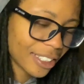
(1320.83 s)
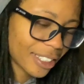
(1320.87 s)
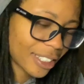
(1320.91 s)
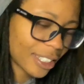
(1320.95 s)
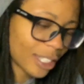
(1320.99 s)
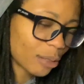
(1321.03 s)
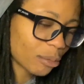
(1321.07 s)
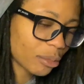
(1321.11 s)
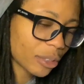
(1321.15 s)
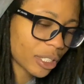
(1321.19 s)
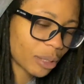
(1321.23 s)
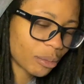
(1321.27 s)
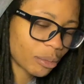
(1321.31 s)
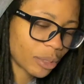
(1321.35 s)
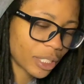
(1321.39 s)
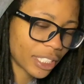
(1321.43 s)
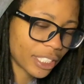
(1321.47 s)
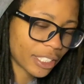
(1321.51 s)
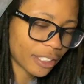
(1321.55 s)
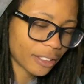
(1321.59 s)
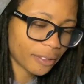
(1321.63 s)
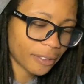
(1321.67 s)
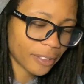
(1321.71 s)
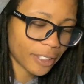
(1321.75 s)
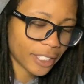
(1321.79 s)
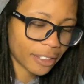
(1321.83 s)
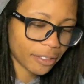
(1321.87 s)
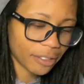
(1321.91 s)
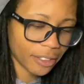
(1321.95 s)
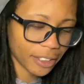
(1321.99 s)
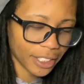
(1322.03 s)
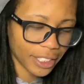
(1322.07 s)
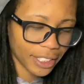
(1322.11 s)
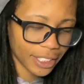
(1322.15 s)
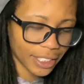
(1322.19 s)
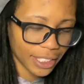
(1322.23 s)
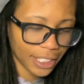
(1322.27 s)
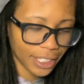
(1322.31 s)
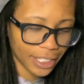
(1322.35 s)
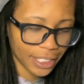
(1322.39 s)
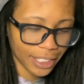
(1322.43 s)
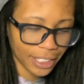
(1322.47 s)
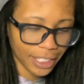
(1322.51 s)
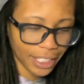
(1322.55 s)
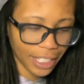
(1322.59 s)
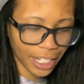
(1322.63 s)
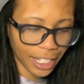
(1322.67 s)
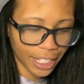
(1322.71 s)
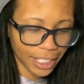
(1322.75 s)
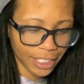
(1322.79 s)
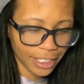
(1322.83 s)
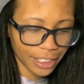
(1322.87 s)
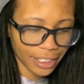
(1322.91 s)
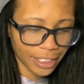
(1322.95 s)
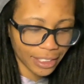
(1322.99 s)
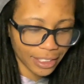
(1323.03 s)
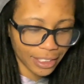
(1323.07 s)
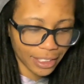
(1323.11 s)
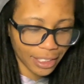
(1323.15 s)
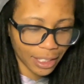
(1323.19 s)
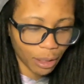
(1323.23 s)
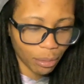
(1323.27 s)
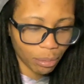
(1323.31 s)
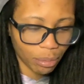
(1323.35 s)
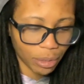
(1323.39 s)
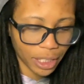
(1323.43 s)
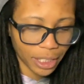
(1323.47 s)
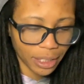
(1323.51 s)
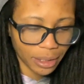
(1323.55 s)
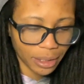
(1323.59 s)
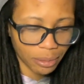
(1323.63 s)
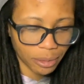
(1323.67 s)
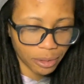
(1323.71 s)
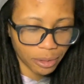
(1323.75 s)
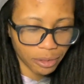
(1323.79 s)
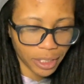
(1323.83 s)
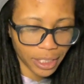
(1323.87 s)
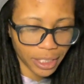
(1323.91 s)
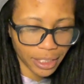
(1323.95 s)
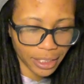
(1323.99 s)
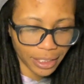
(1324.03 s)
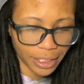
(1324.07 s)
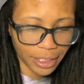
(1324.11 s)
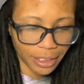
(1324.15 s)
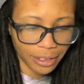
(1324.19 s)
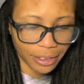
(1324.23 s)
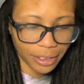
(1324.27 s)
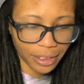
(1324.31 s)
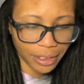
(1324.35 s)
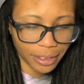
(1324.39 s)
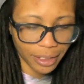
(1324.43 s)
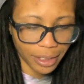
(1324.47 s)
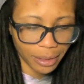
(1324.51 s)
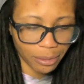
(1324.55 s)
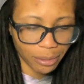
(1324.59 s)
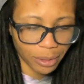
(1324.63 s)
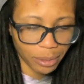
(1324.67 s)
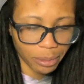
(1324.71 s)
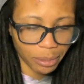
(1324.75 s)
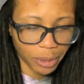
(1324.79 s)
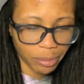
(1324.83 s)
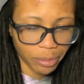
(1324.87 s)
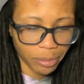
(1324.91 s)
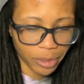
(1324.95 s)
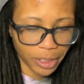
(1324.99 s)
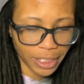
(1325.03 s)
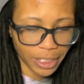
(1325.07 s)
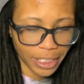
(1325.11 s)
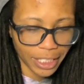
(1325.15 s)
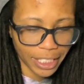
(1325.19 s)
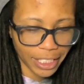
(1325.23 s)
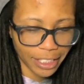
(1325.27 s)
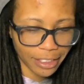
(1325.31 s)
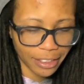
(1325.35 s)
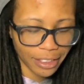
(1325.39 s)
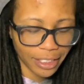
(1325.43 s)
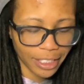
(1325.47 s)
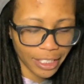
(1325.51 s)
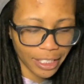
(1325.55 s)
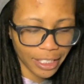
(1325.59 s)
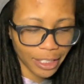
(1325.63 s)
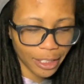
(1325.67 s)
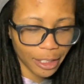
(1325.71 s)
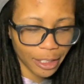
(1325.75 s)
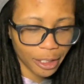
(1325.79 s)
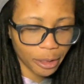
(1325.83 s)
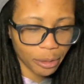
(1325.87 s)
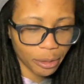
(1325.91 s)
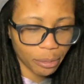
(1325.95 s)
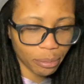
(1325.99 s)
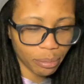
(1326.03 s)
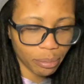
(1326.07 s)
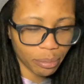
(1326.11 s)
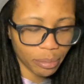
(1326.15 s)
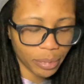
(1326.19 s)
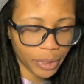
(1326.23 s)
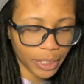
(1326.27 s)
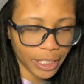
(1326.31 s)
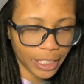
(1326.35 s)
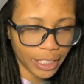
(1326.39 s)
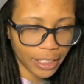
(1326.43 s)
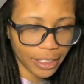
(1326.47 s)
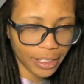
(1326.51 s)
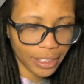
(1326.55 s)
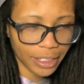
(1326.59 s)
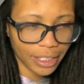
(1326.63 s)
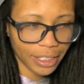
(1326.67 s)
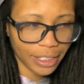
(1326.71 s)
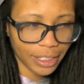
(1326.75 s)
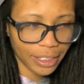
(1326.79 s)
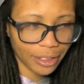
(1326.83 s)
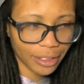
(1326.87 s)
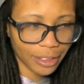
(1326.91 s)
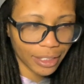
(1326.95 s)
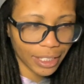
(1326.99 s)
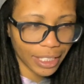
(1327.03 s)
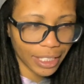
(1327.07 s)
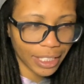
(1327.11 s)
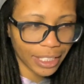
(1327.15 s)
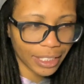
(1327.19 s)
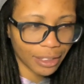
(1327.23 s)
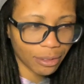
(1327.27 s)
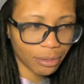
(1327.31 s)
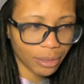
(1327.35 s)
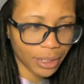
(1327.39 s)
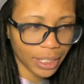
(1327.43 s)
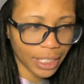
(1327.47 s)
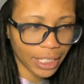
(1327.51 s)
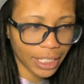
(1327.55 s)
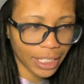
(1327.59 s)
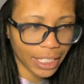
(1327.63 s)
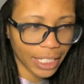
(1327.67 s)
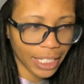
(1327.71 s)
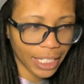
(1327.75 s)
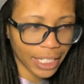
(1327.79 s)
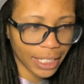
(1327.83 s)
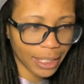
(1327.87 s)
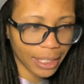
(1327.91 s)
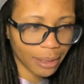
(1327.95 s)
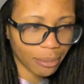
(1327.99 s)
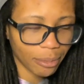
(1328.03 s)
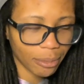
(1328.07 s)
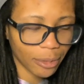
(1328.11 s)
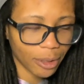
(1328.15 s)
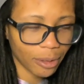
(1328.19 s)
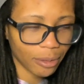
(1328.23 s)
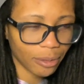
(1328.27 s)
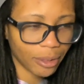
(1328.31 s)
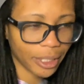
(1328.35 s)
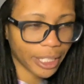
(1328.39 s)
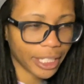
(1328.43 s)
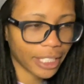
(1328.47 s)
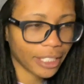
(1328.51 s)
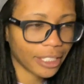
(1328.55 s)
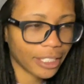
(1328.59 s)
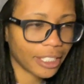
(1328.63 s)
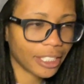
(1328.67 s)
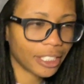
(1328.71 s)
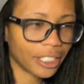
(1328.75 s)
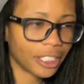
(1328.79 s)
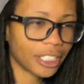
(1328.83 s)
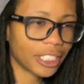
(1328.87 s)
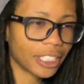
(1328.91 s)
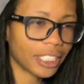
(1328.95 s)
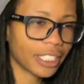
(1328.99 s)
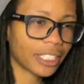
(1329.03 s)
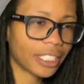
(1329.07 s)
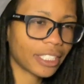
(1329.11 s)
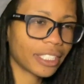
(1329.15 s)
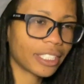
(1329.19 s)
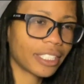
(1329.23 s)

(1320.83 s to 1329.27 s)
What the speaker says: I'm going to be here forever because I stopped playing them a while ago, so I don't remember it now. But it's with the game where the chick